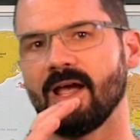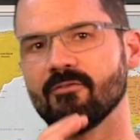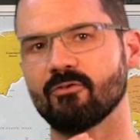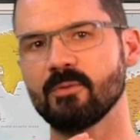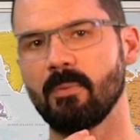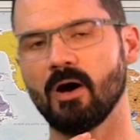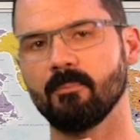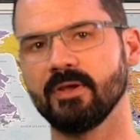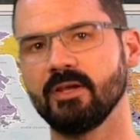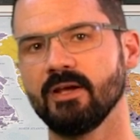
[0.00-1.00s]
every
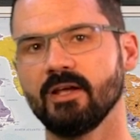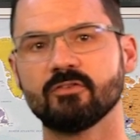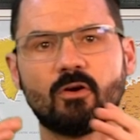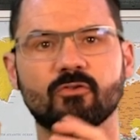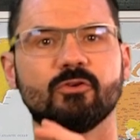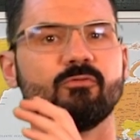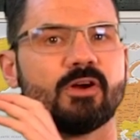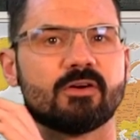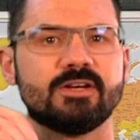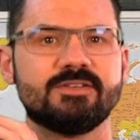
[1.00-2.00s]
puppy is also
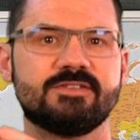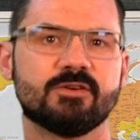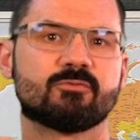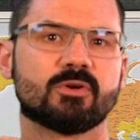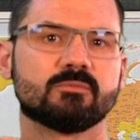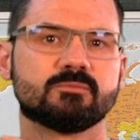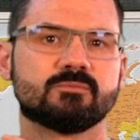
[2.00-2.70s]
very different.